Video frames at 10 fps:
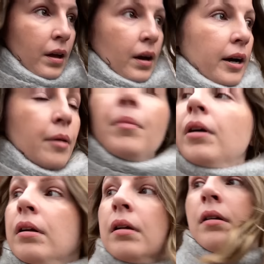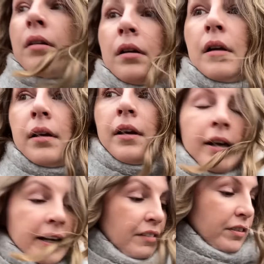And
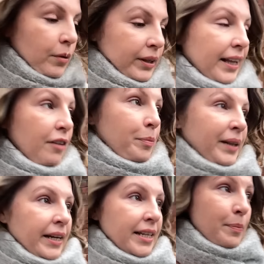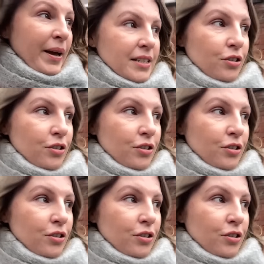even though I'd left plenty of space,